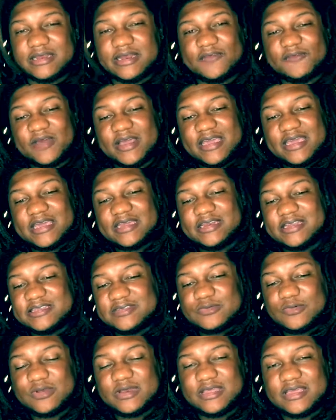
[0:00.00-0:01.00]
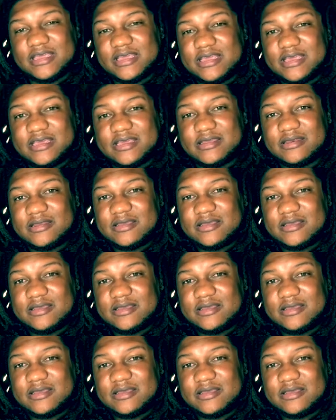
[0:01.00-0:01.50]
If I get this one again,